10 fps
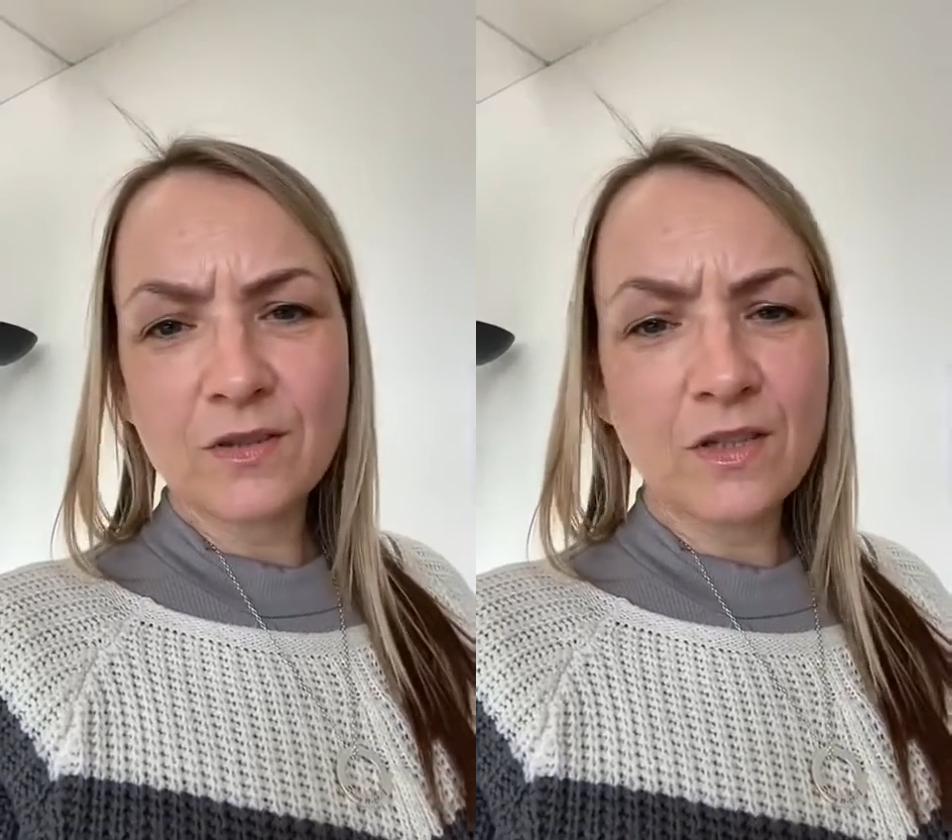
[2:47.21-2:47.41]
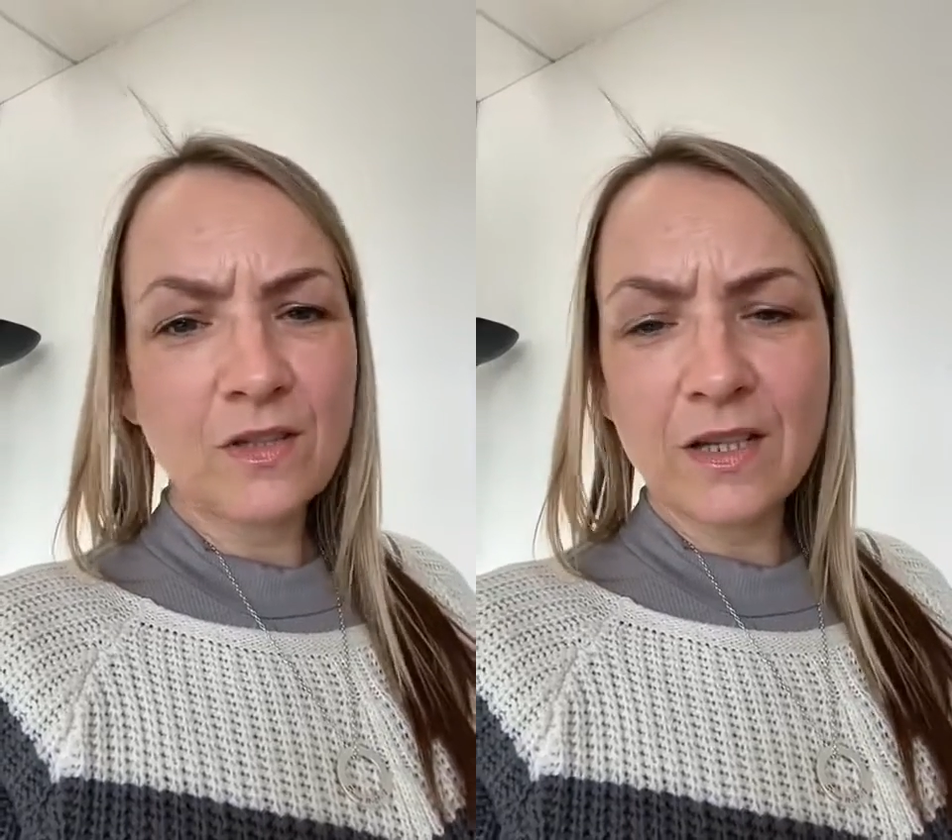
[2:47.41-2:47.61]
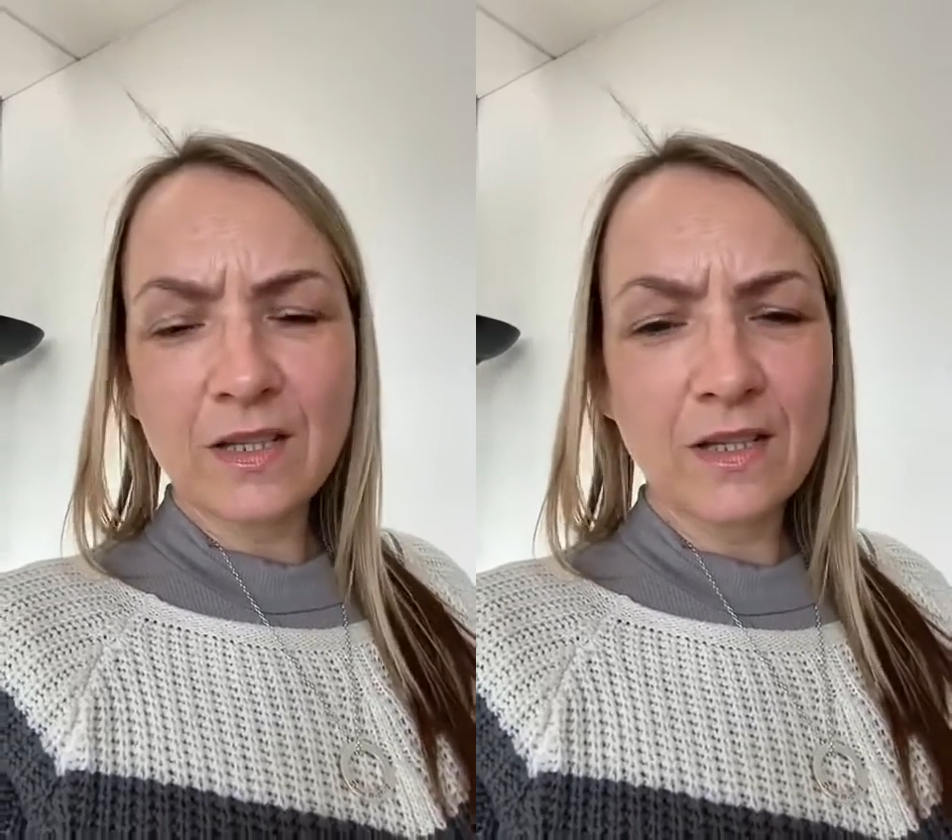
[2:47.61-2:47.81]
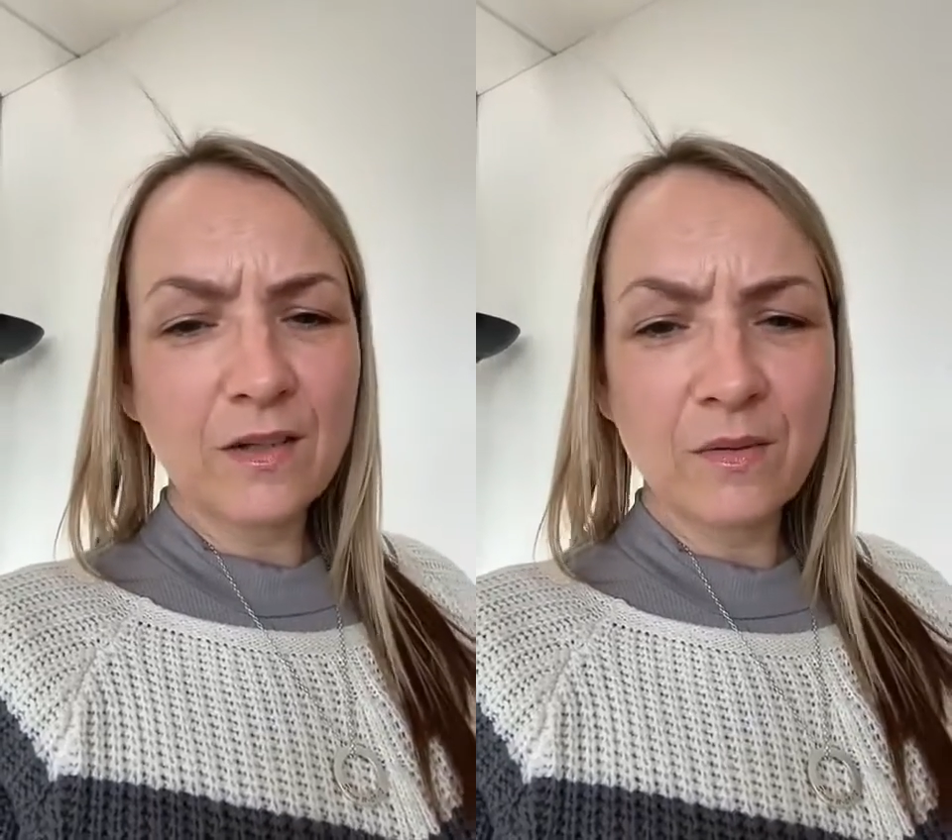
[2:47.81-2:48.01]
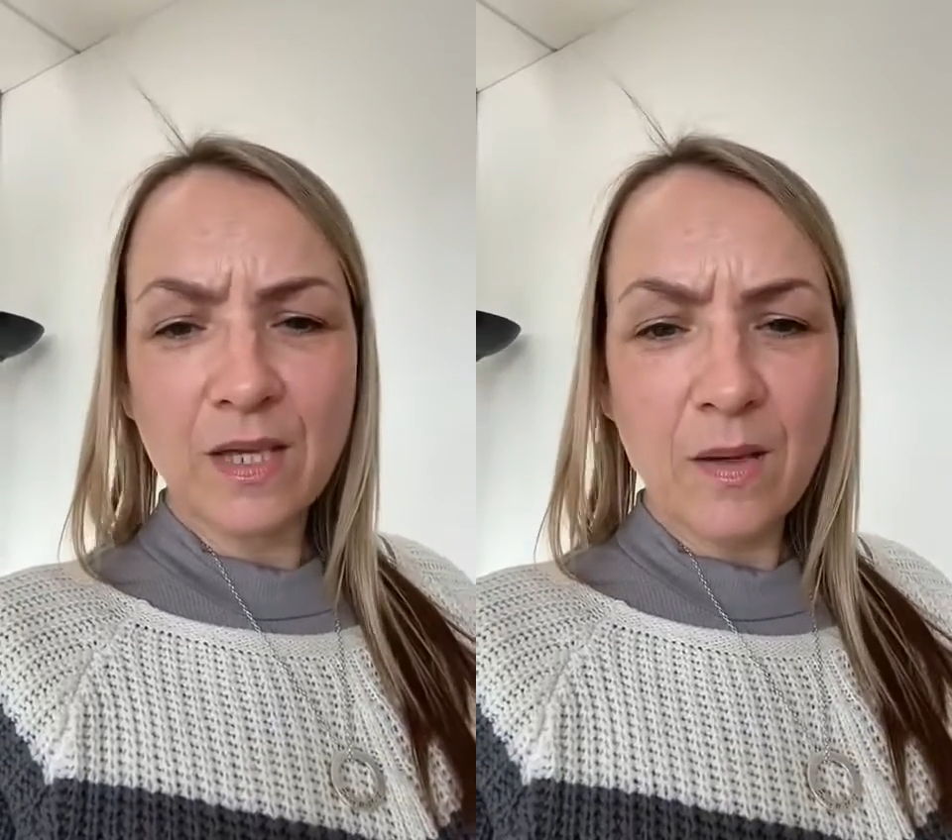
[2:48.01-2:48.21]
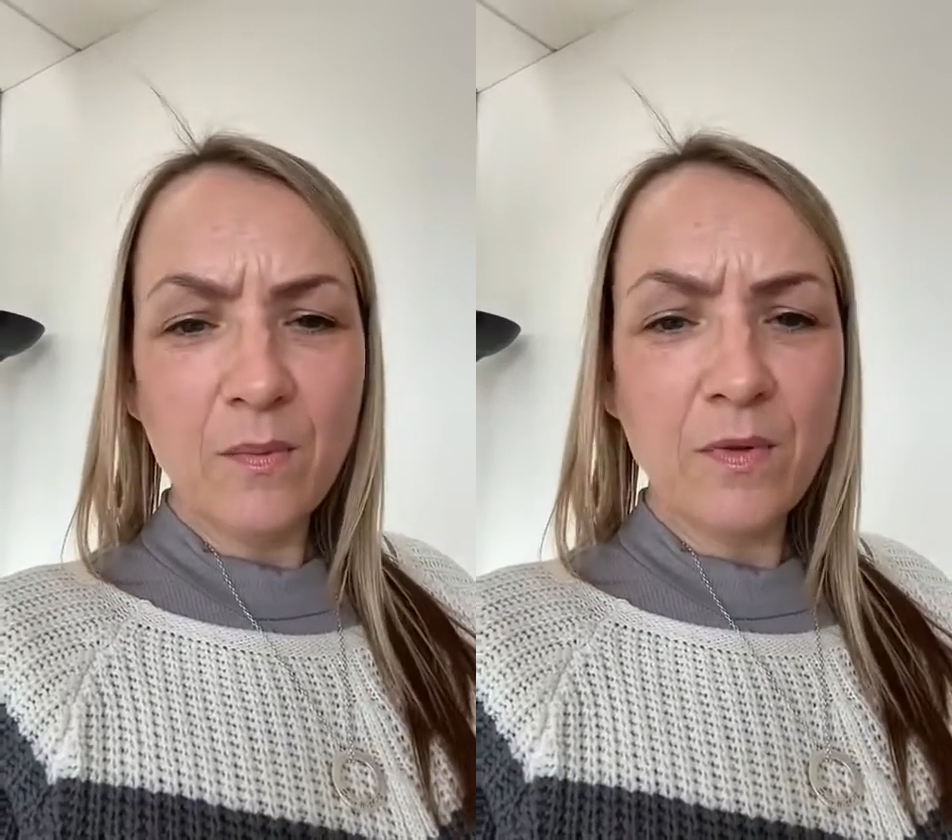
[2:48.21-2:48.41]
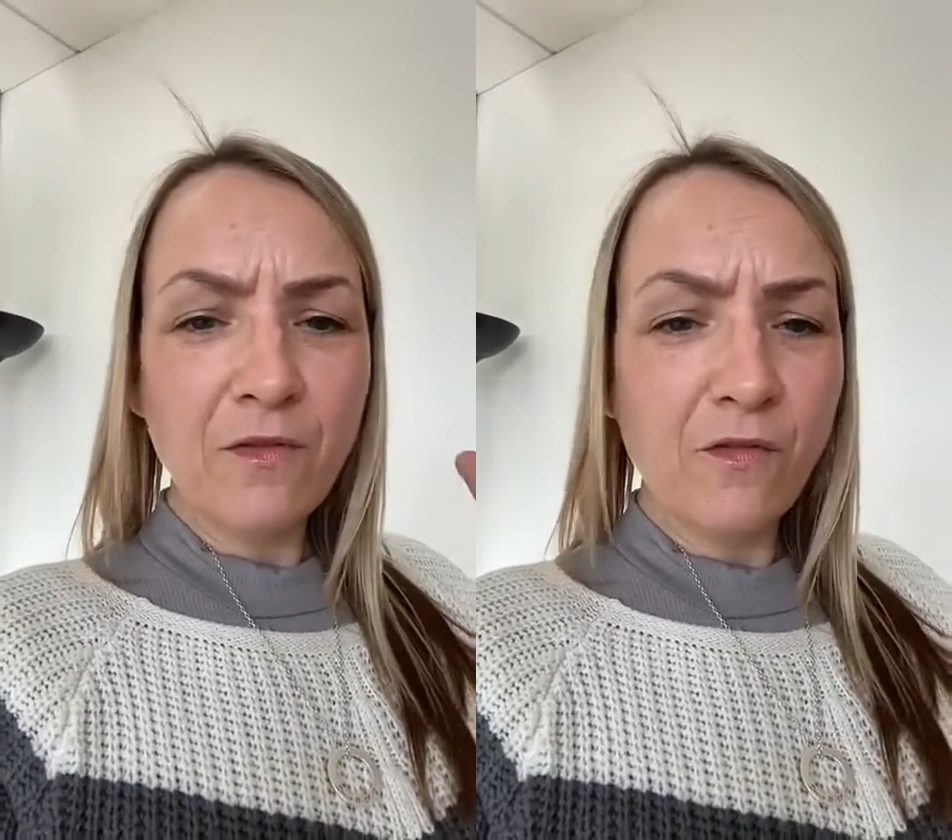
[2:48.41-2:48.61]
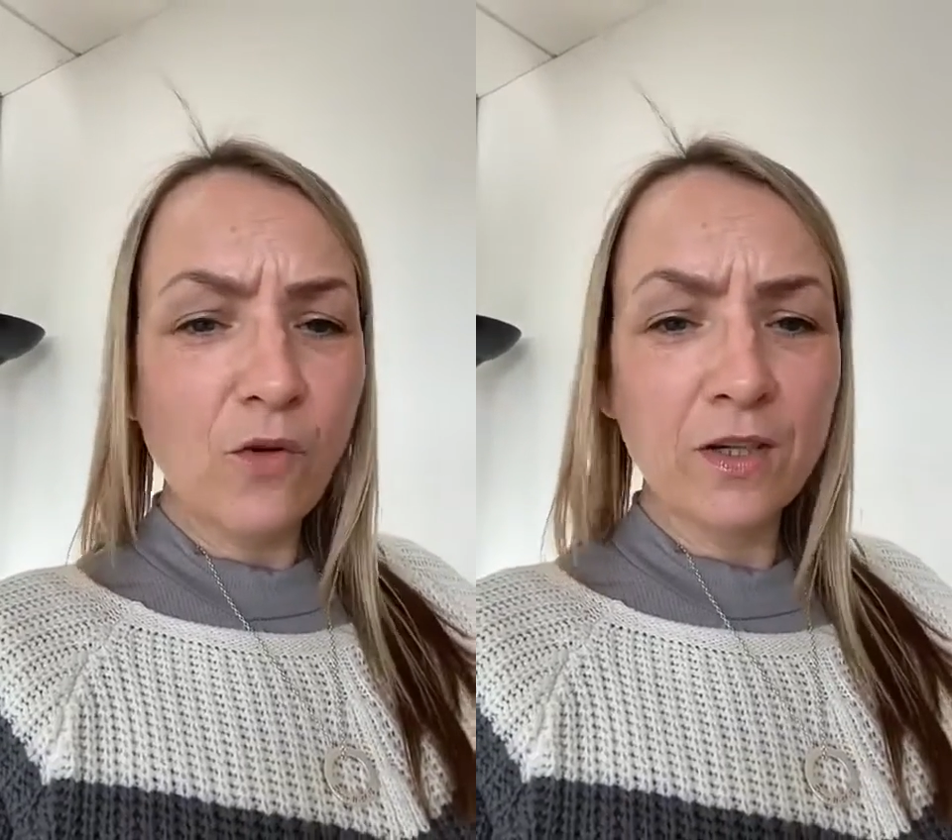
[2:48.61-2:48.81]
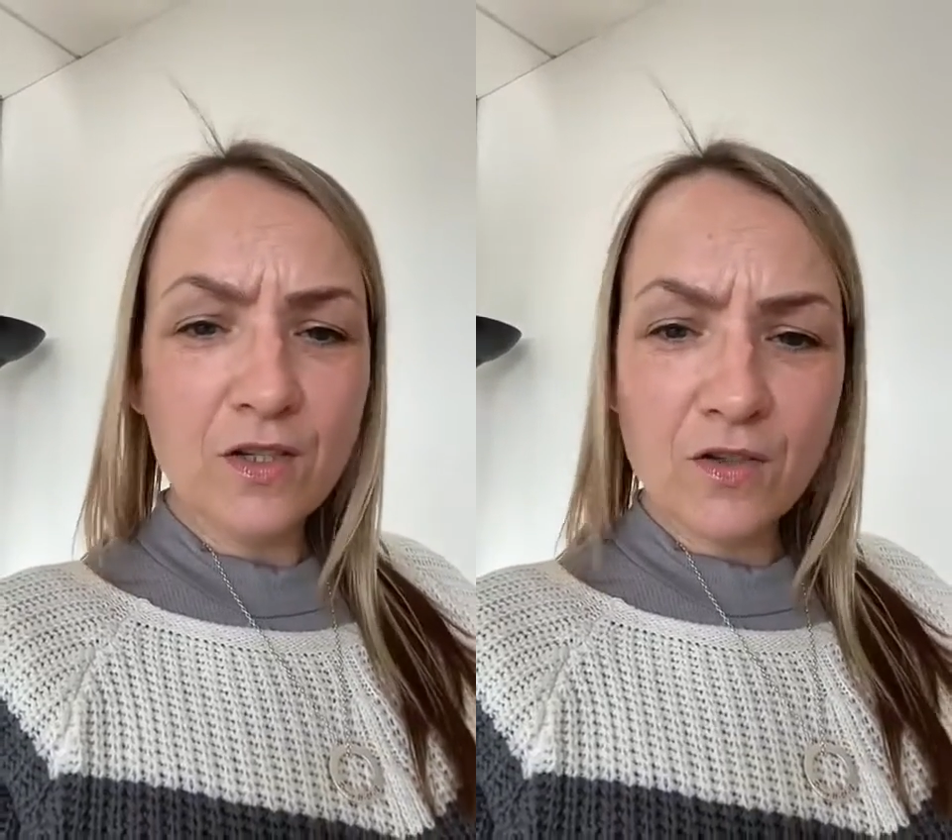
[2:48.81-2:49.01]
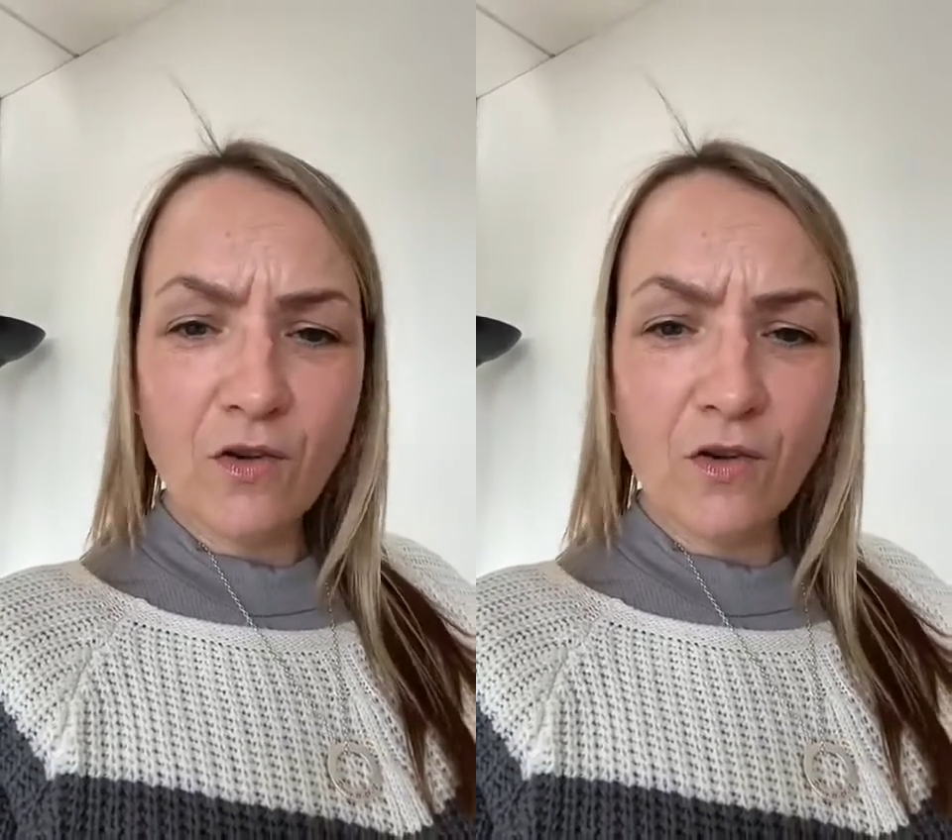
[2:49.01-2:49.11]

like, keep the focus